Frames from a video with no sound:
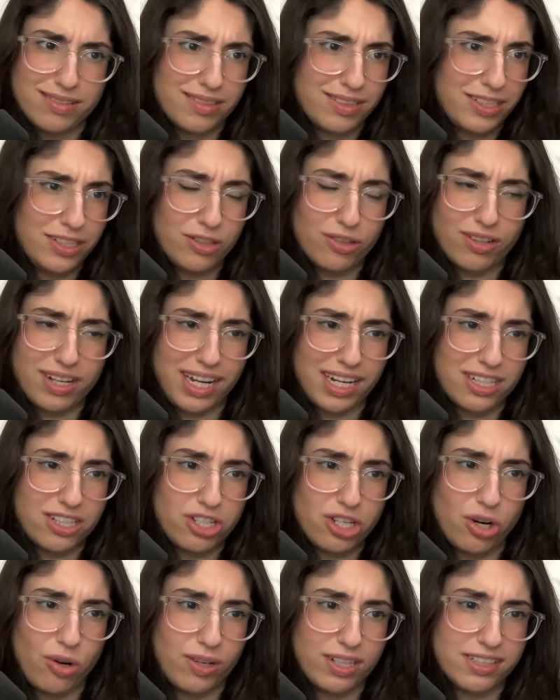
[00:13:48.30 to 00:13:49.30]
You don't got a
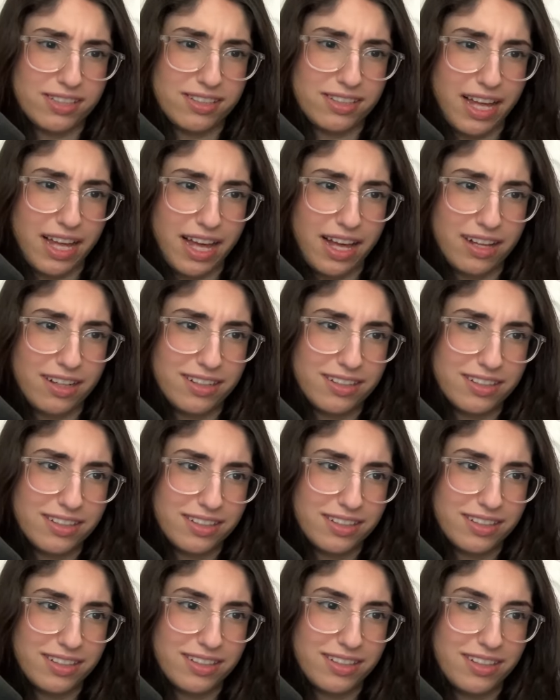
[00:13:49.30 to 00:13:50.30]
choice, the hell?
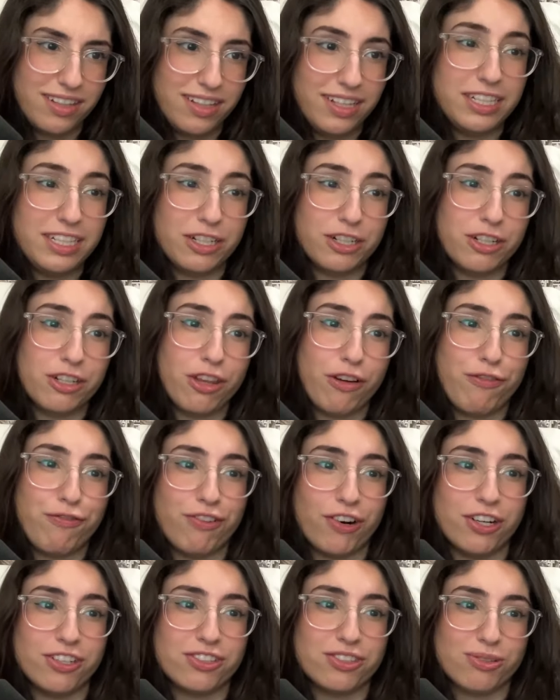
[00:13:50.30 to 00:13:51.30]
You're the
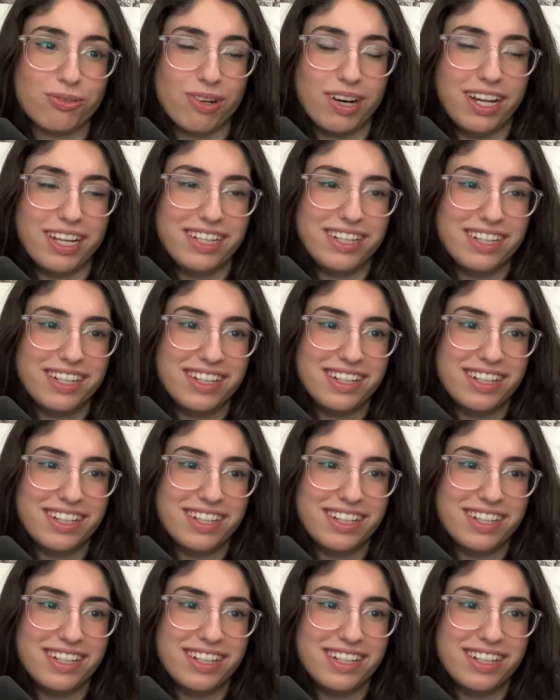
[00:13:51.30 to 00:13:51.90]
first one.